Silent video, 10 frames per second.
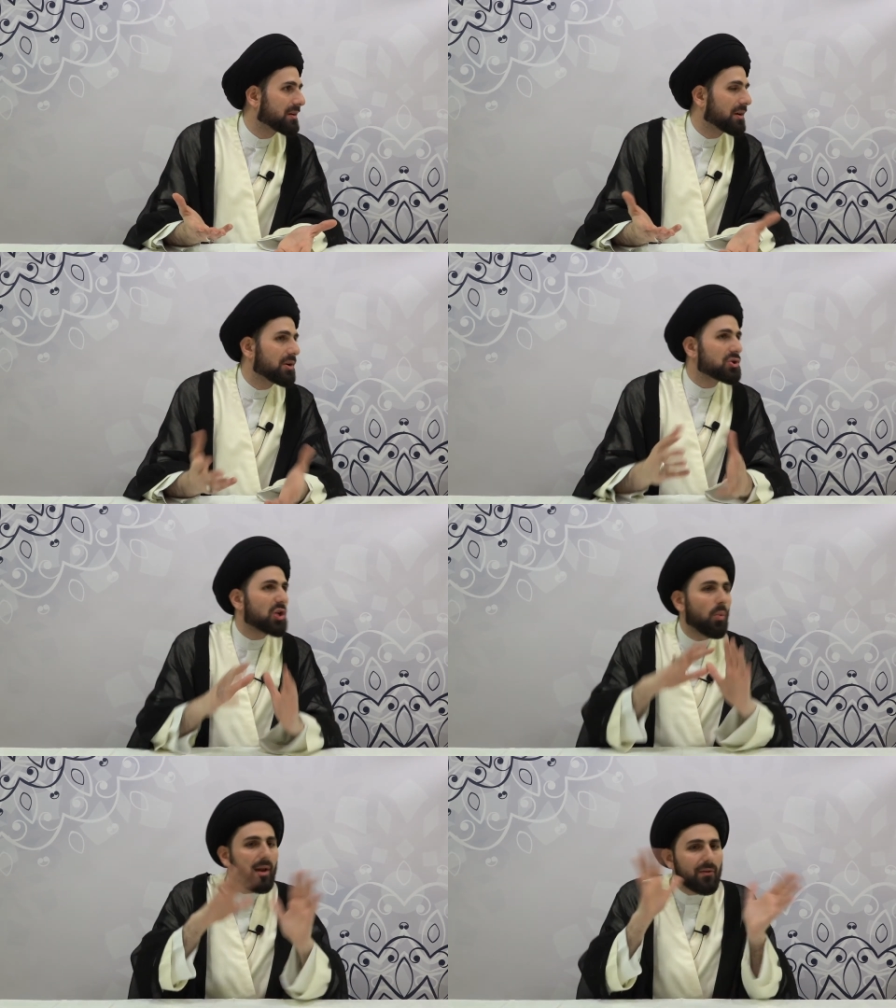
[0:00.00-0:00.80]
So
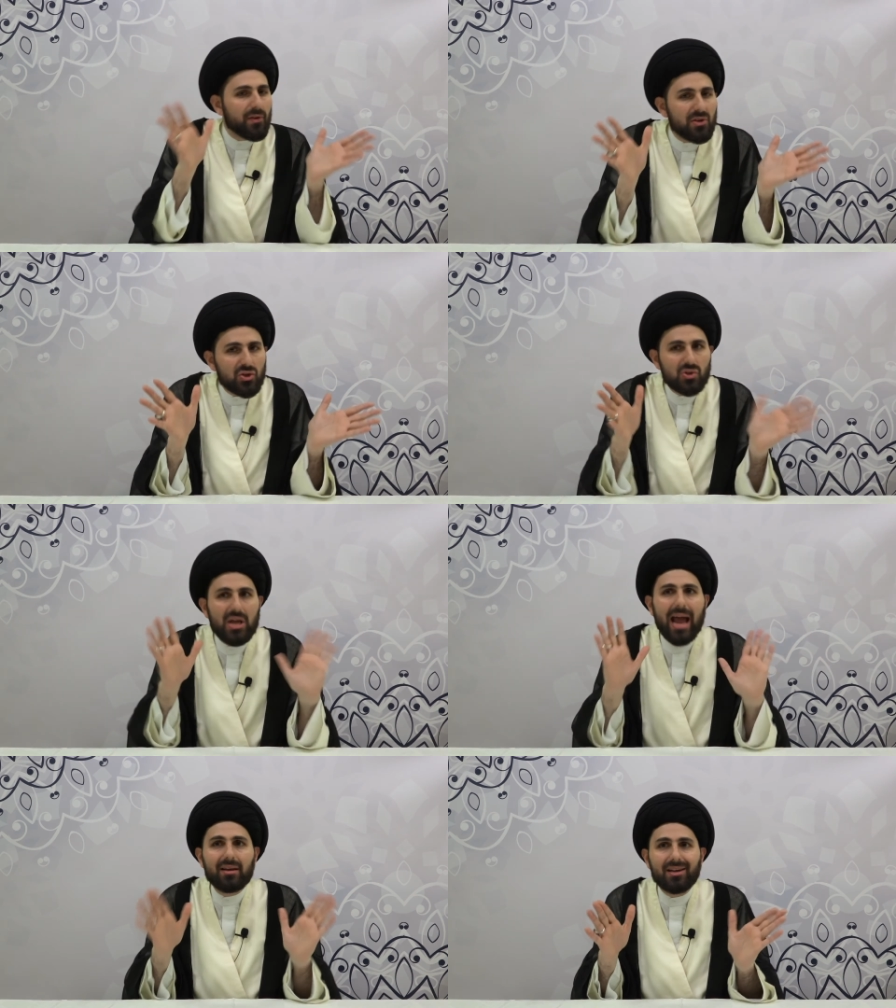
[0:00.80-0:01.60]
whatever the
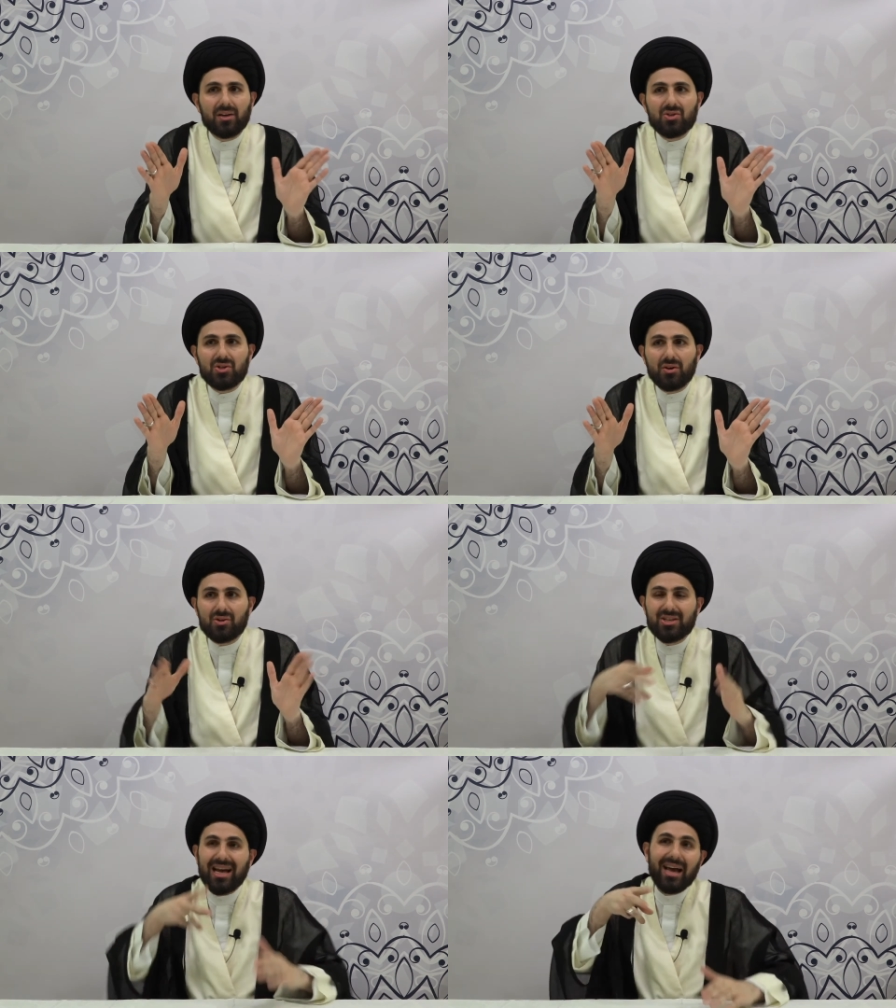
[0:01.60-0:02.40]
society
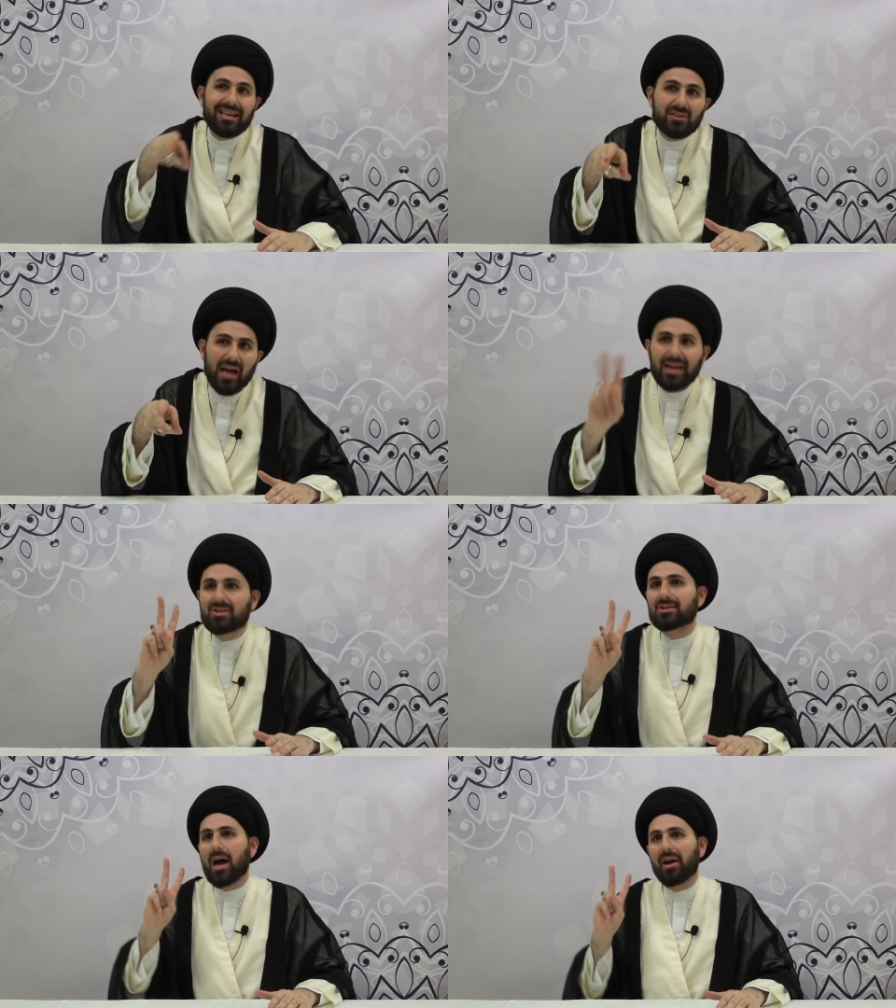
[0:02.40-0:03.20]
considers cutting ties
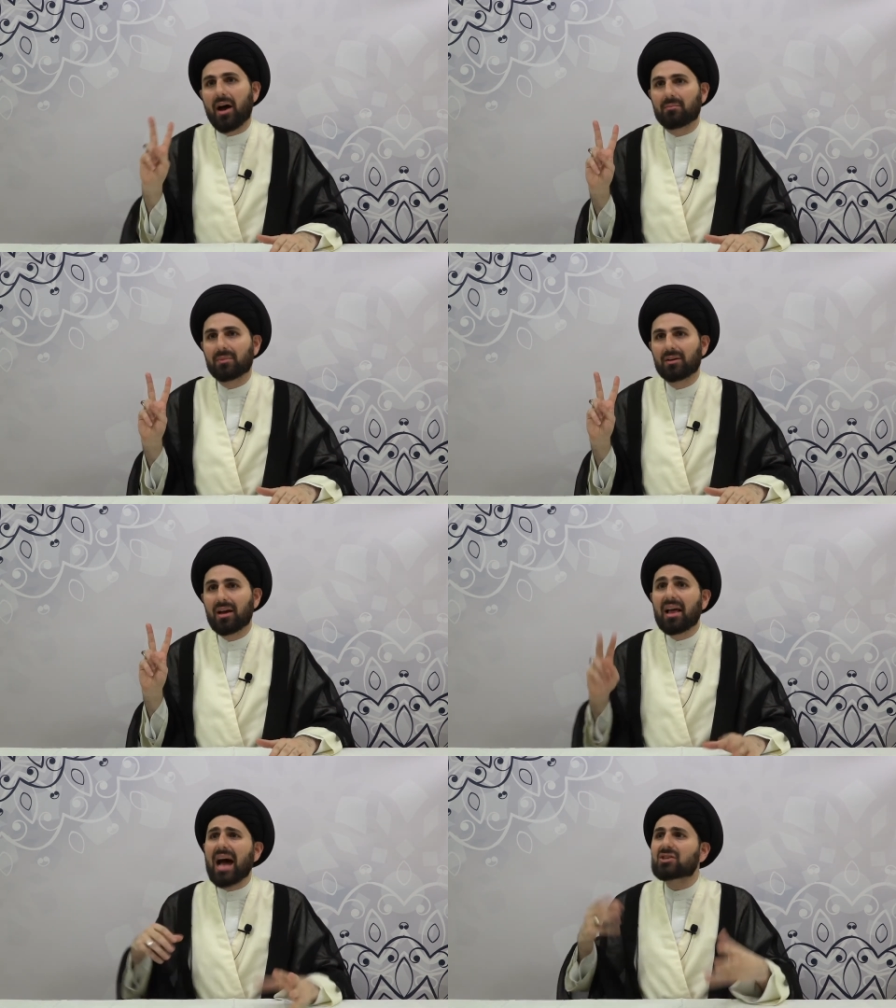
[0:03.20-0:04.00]
is haram.
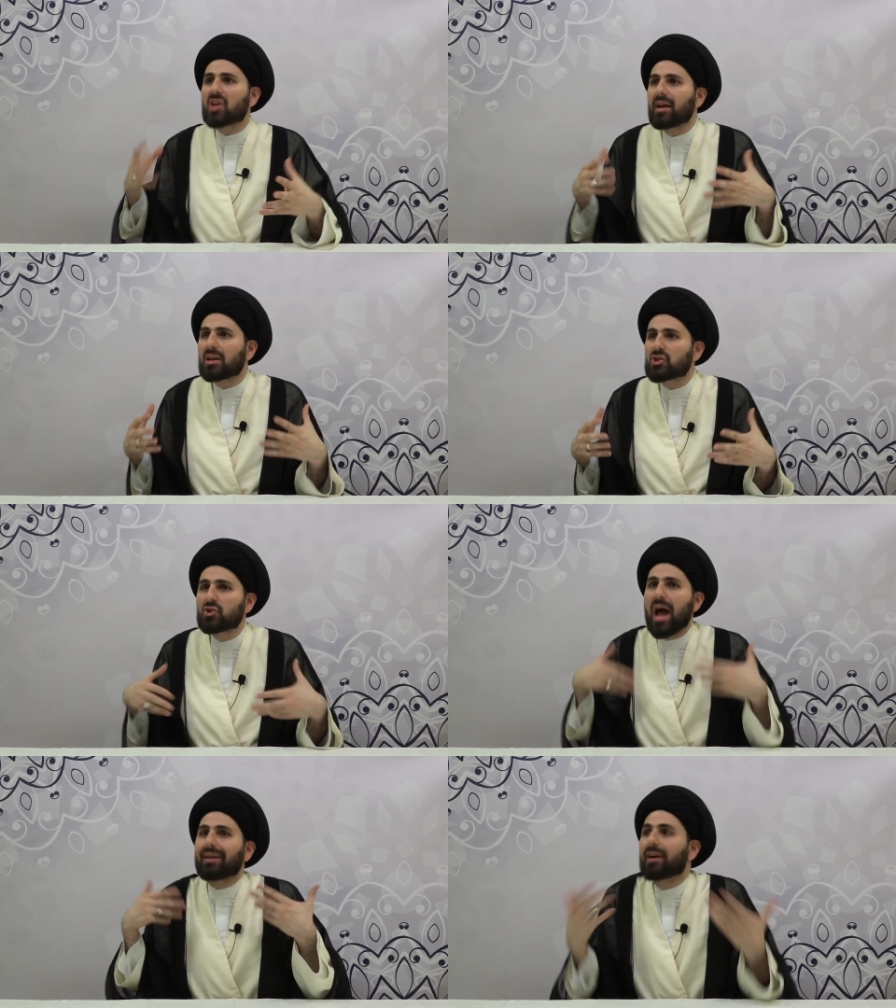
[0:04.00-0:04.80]
As long as you're
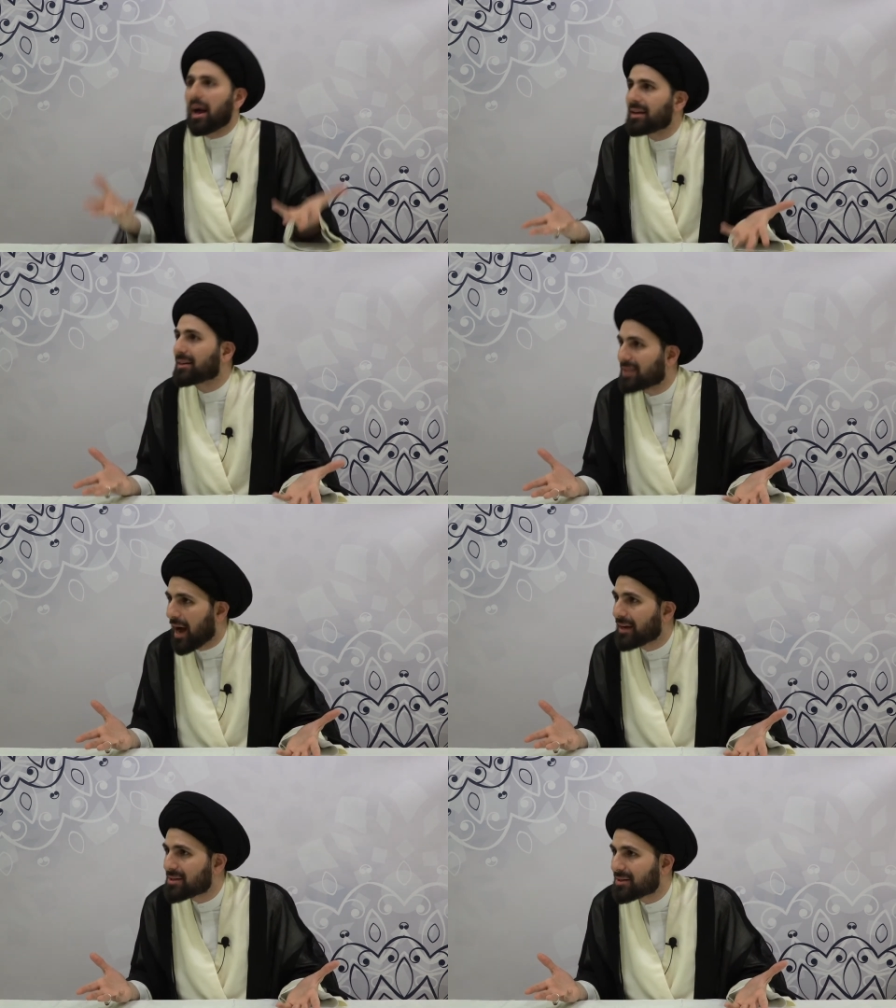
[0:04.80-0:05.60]
not cutting
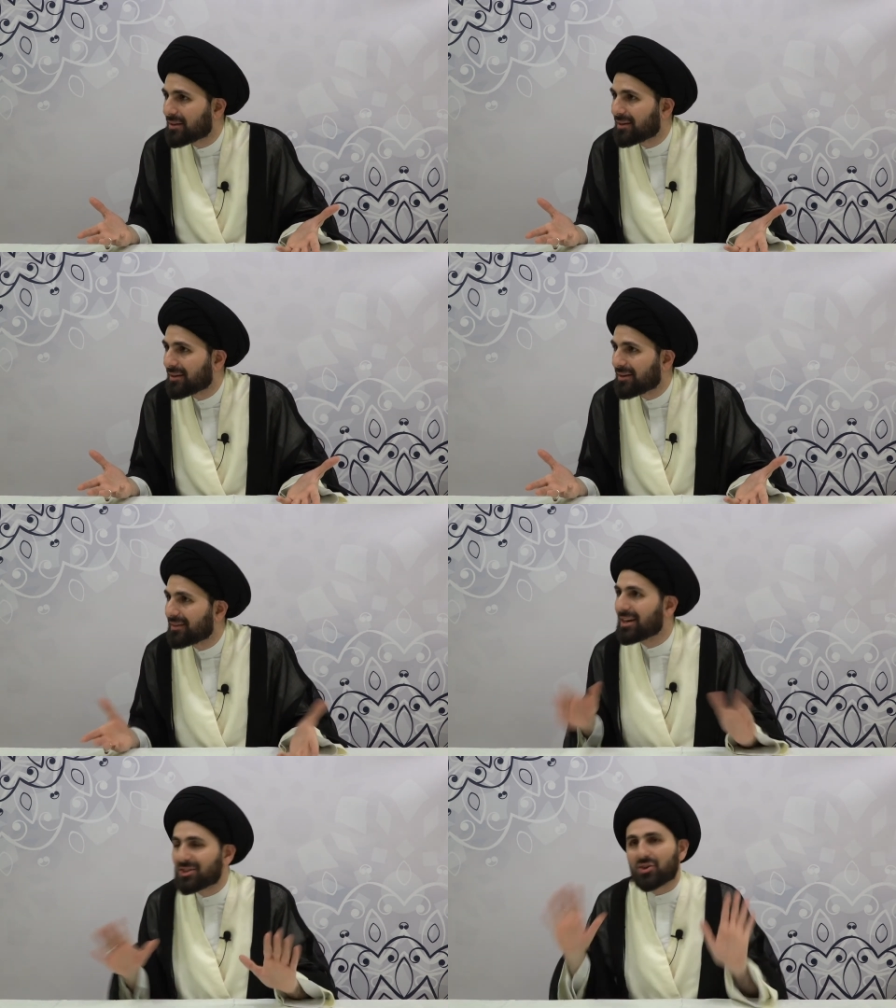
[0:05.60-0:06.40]
ties,
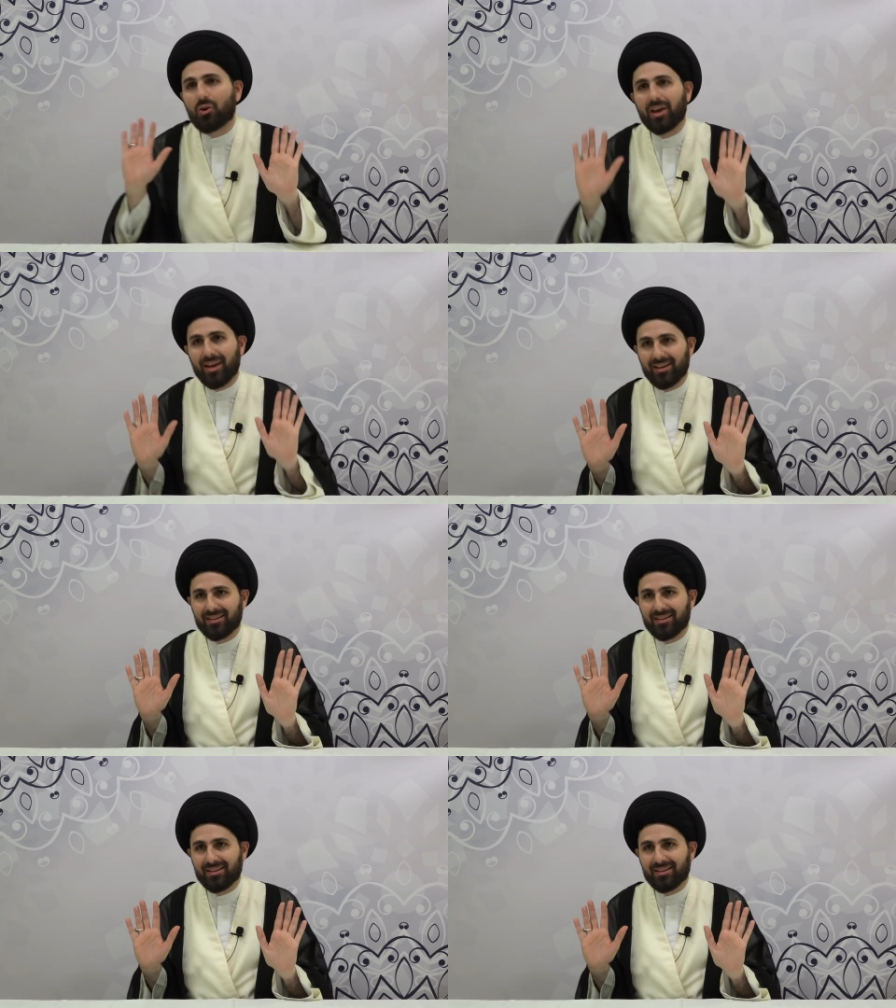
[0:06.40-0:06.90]
it's okay.